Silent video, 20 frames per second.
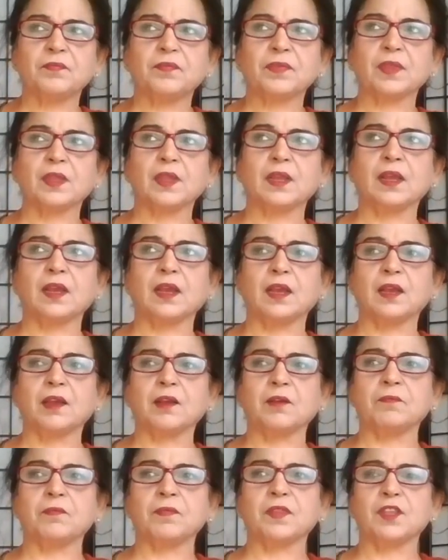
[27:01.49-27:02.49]
yeah
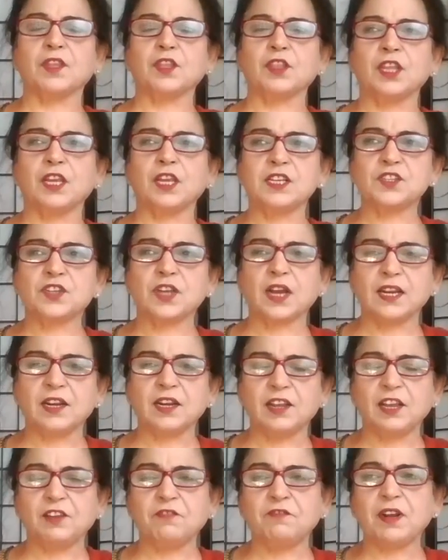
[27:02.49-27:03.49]
these kind
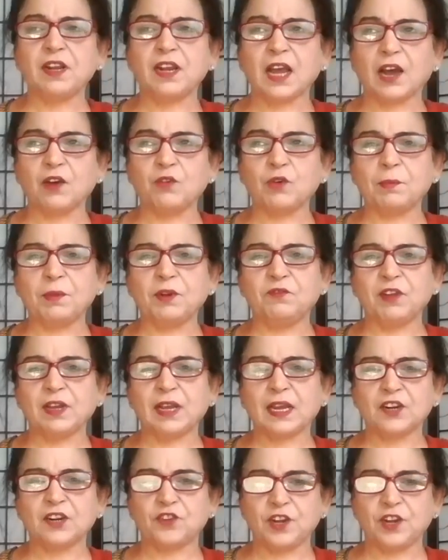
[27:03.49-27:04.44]
of even now i mean we can